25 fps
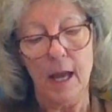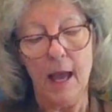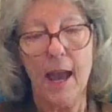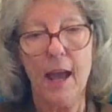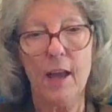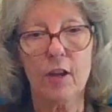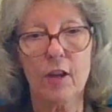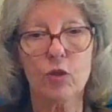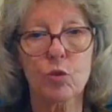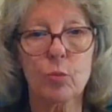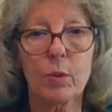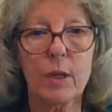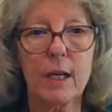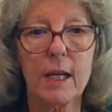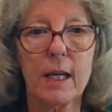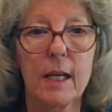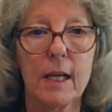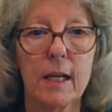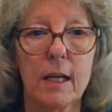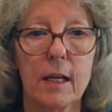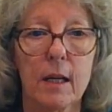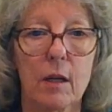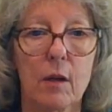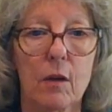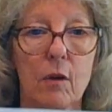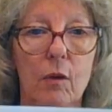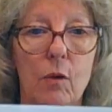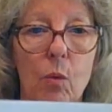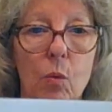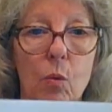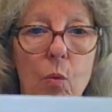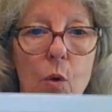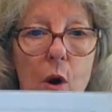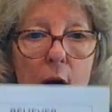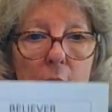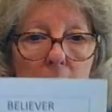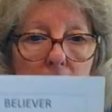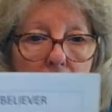as we
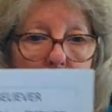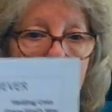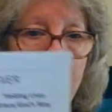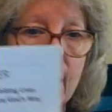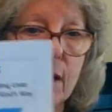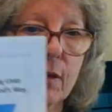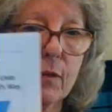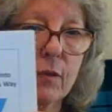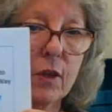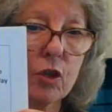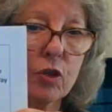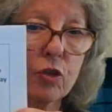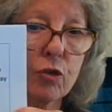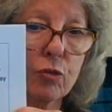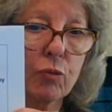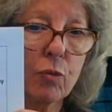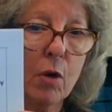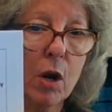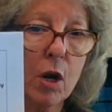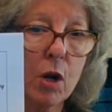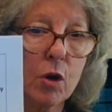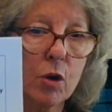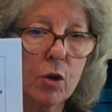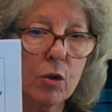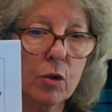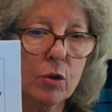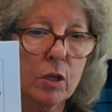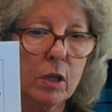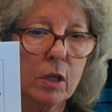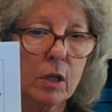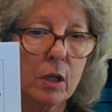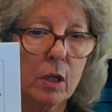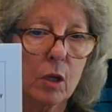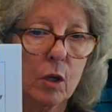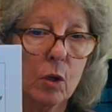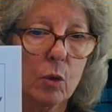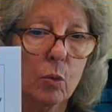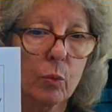walk down this road,
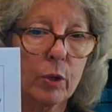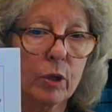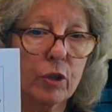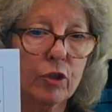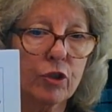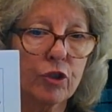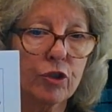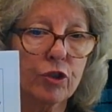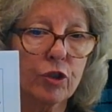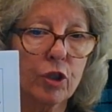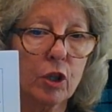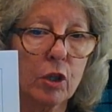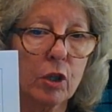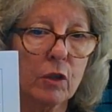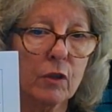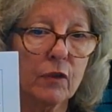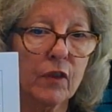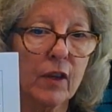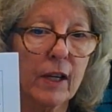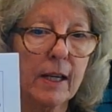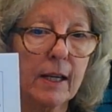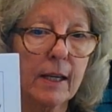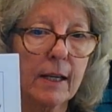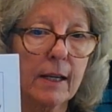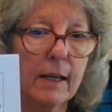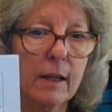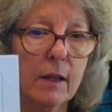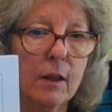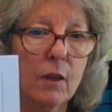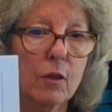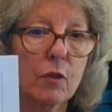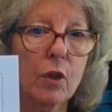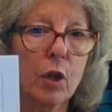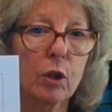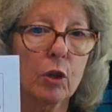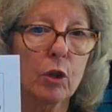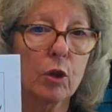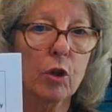we're serving
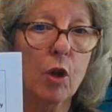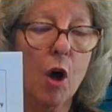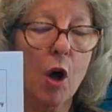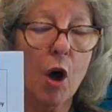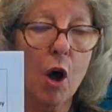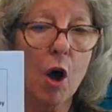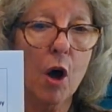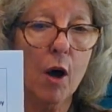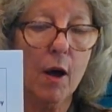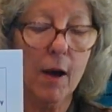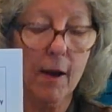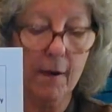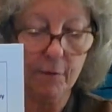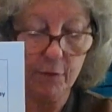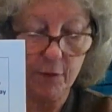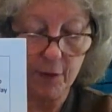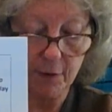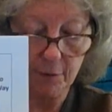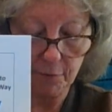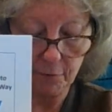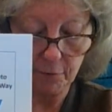the law of the